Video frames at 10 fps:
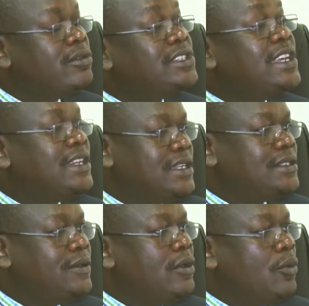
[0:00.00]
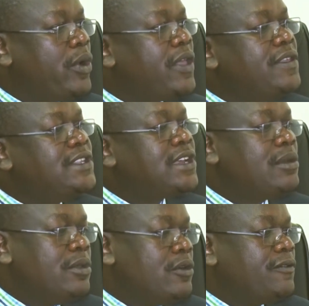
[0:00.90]
centers where this
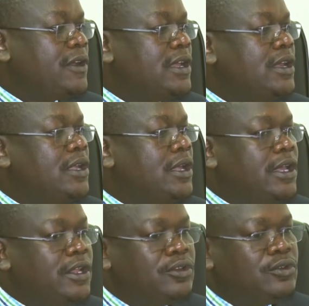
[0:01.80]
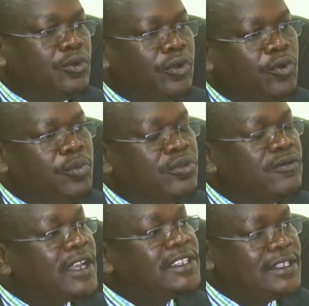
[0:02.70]
can be offered to
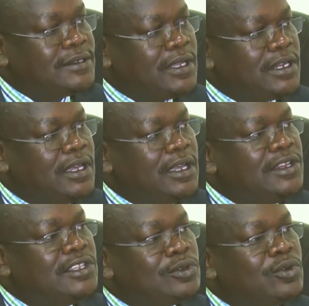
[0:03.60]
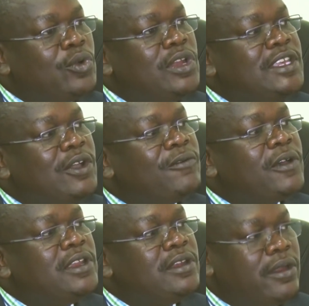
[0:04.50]
improve access so that it is not only
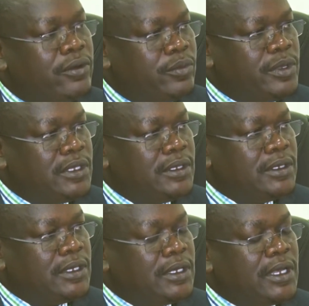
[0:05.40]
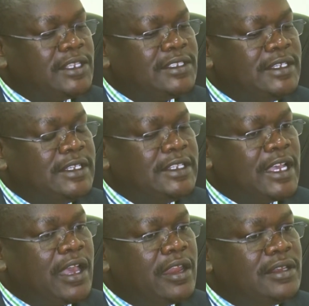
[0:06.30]
offered in Nairobi as
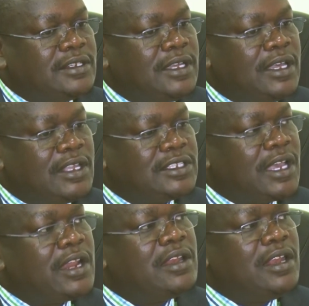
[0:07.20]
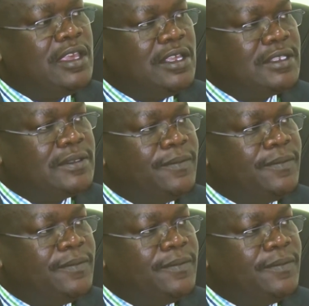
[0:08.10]
currently is.